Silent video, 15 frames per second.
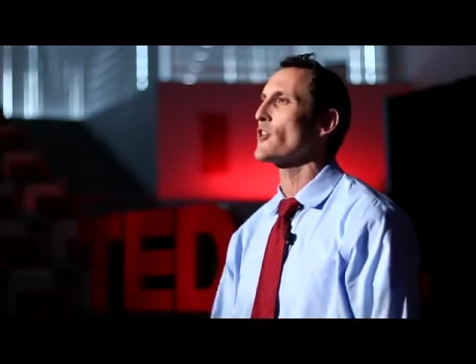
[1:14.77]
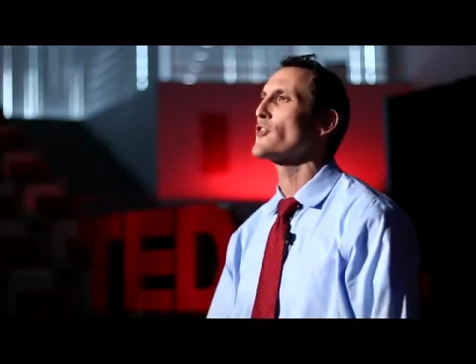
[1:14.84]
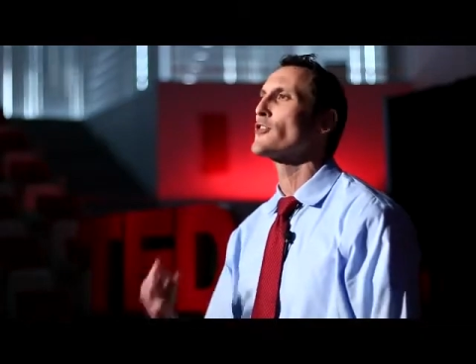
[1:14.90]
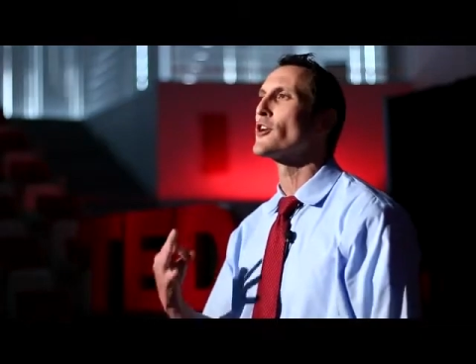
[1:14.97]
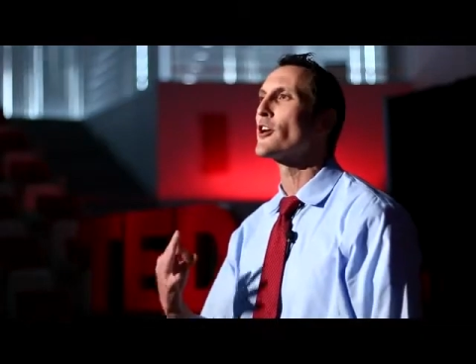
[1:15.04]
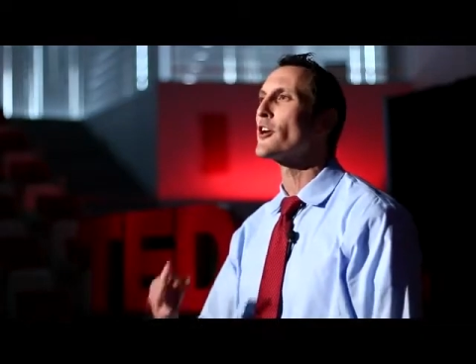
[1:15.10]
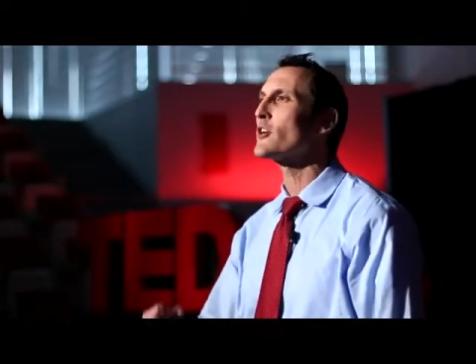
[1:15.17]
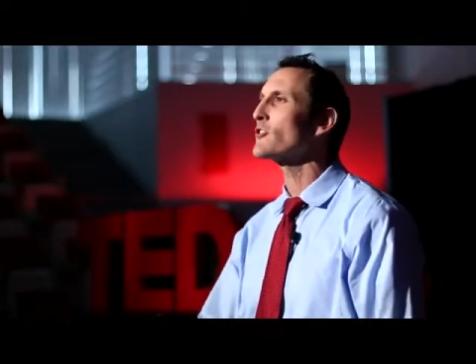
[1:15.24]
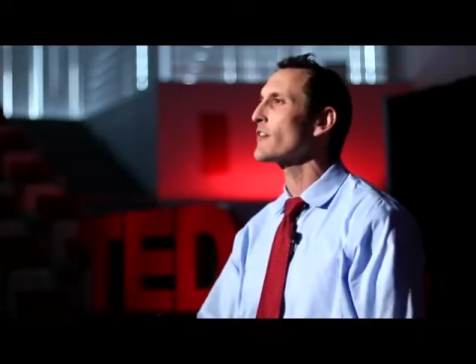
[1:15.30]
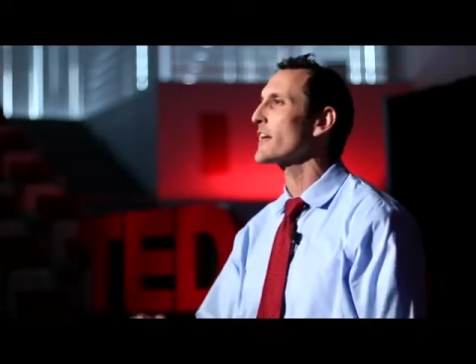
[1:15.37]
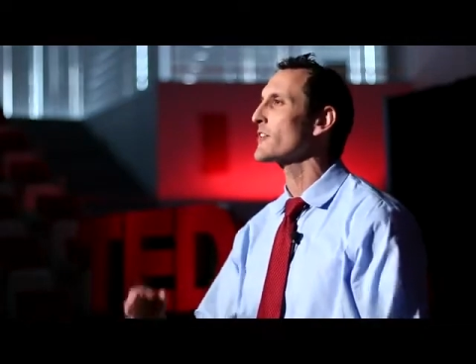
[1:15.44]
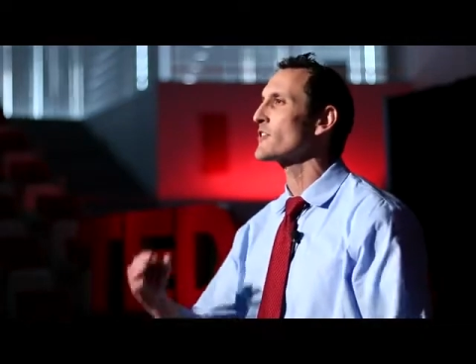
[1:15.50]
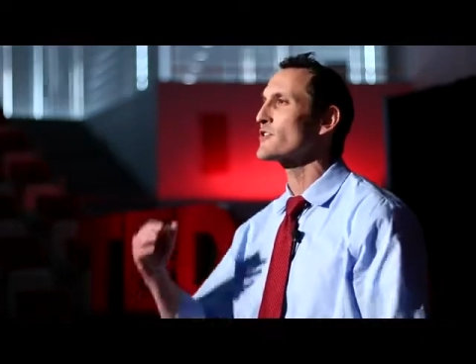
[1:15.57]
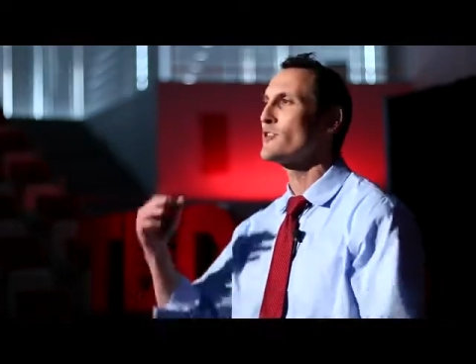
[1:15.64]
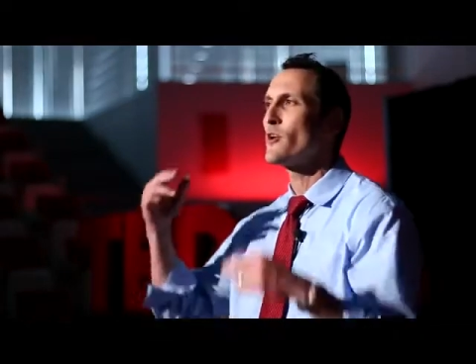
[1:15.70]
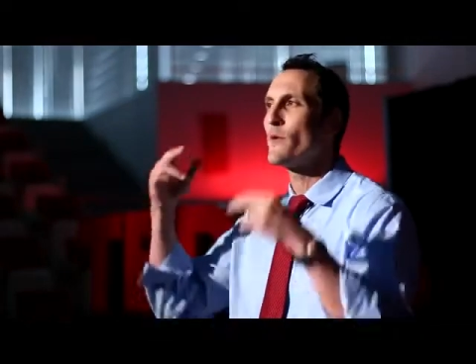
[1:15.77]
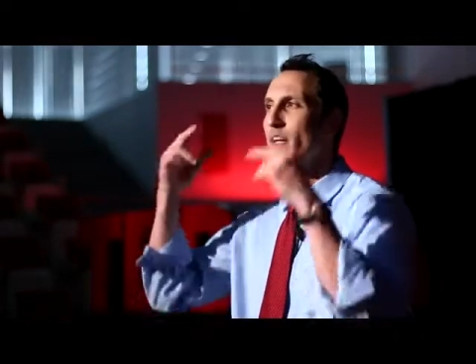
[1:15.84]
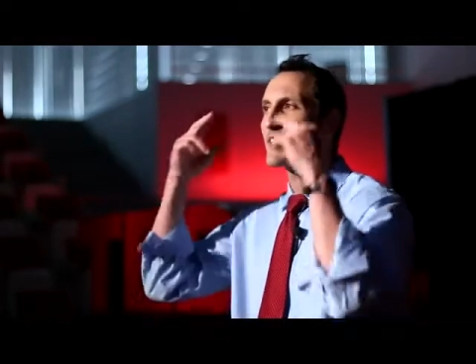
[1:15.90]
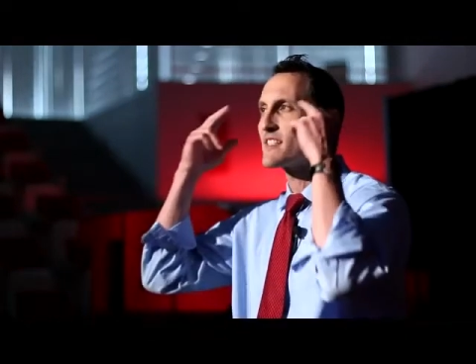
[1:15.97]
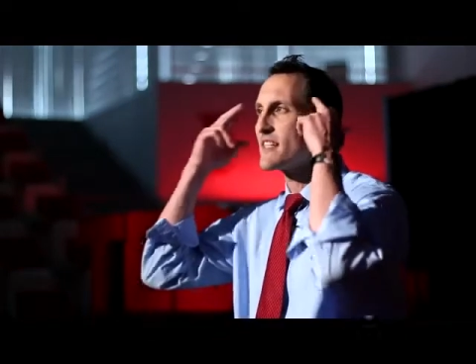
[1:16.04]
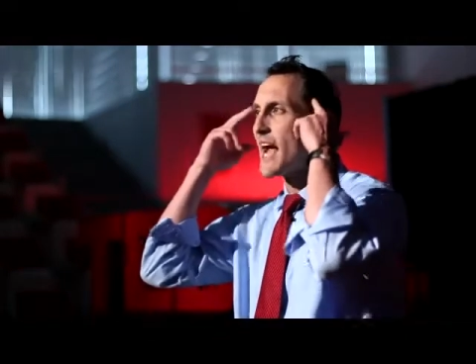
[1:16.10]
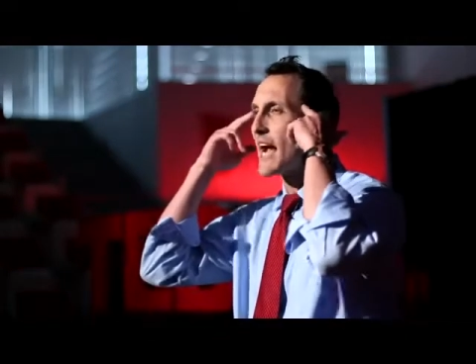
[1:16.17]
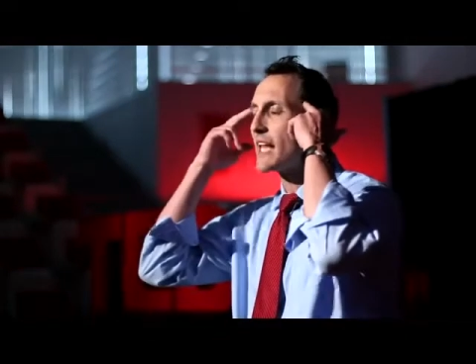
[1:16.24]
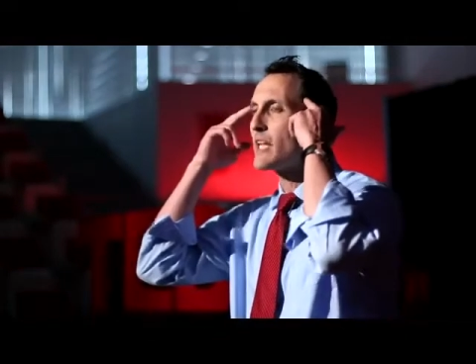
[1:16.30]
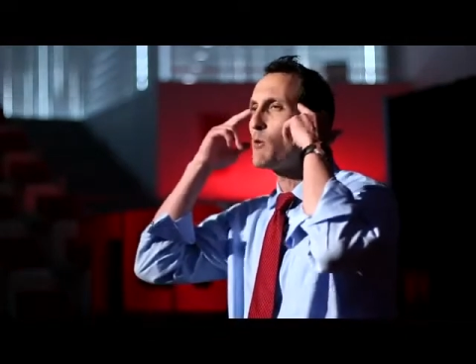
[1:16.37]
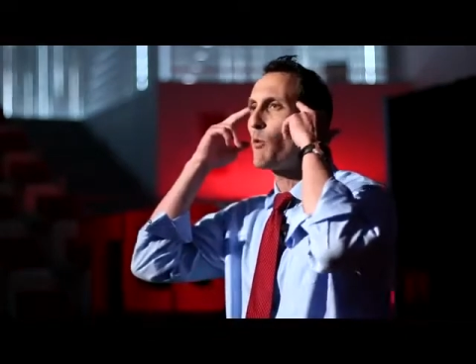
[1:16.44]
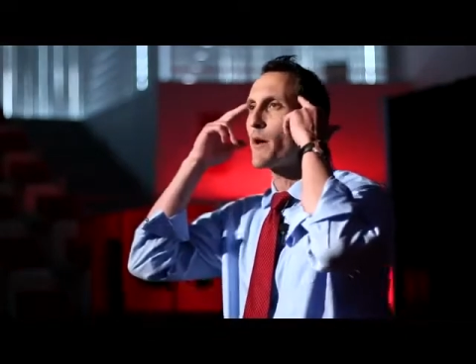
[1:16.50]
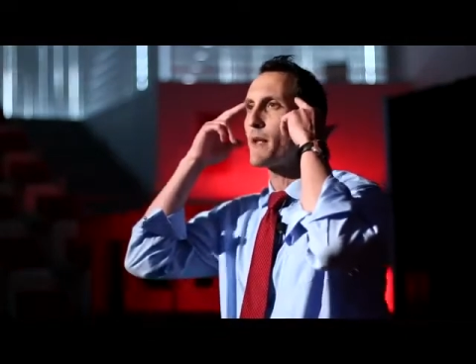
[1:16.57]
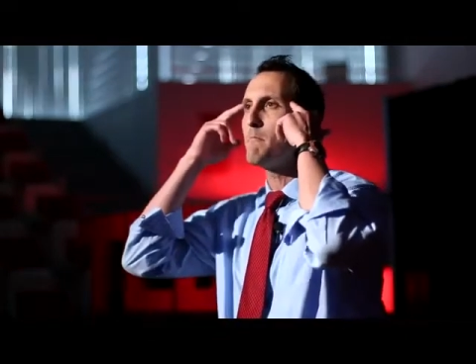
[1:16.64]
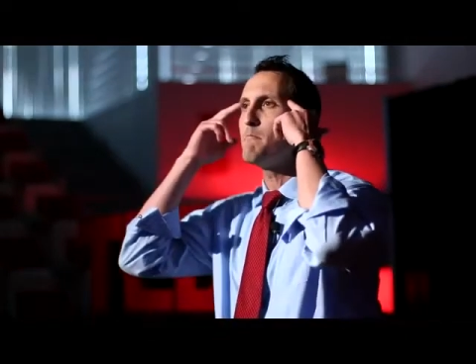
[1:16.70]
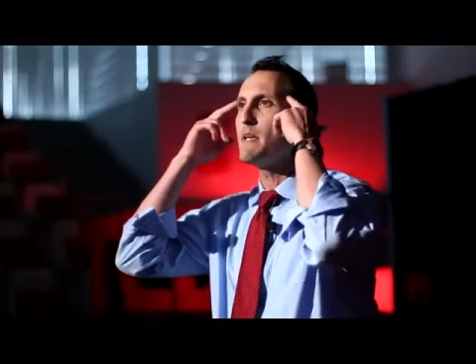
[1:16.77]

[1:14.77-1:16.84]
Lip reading: the third graders know exactly what it